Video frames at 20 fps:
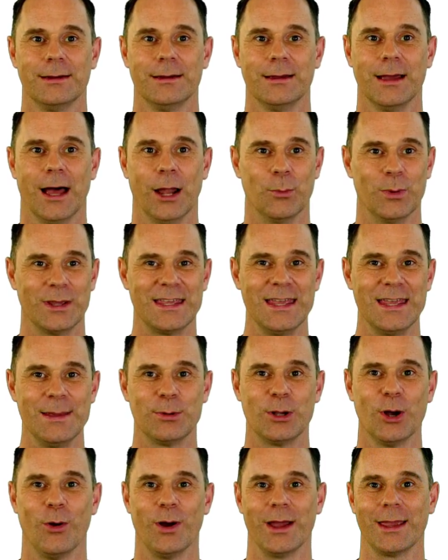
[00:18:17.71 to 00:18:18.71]
And we keep
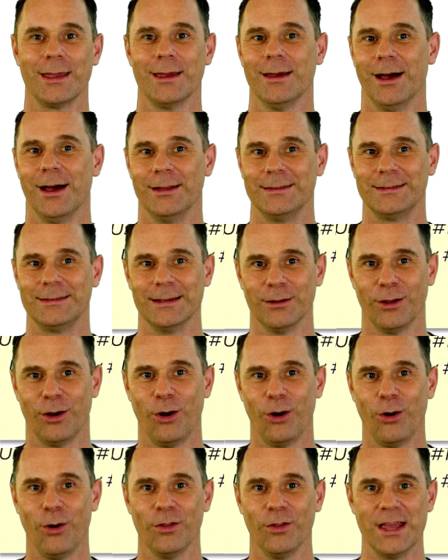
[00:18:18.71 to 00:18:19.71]
going until
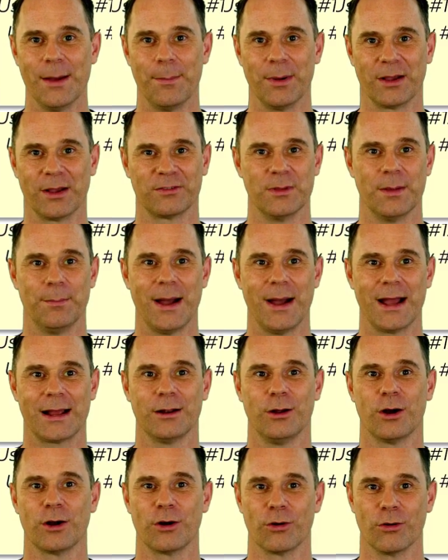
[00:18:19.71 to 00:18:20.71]
all the epics in the
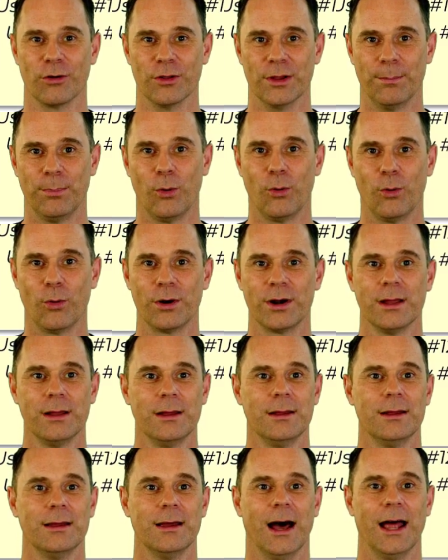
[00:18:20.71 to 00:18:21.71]
backlog are on the board
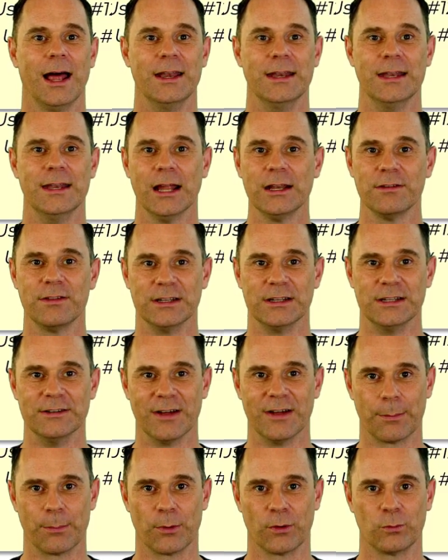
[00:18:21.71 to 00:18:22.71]
and none of the
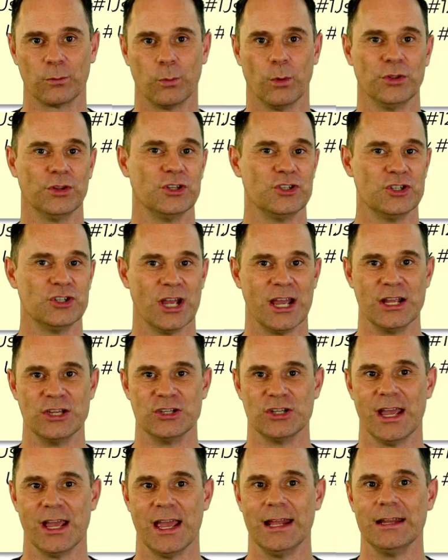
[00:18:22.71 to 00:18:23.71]
developers want to change
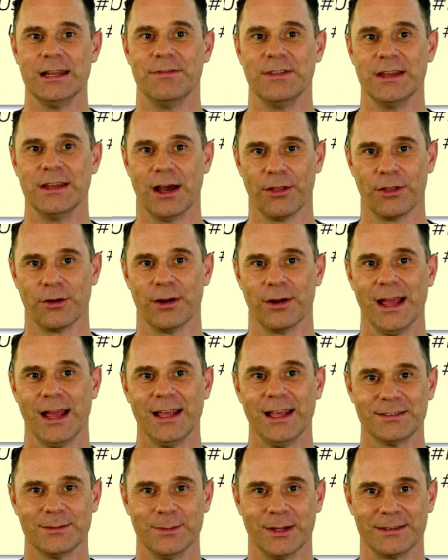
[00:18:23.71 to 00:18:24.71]
any of the other
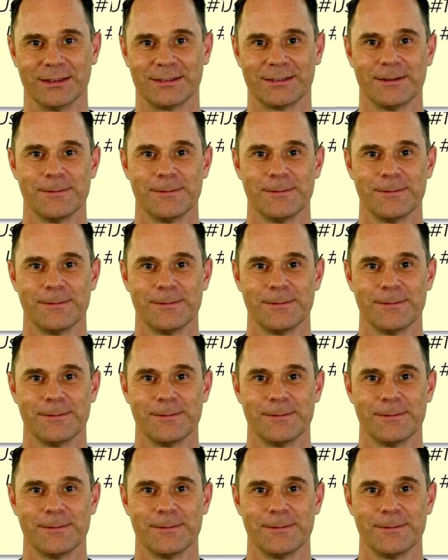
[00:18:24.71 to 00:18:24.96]
estimates.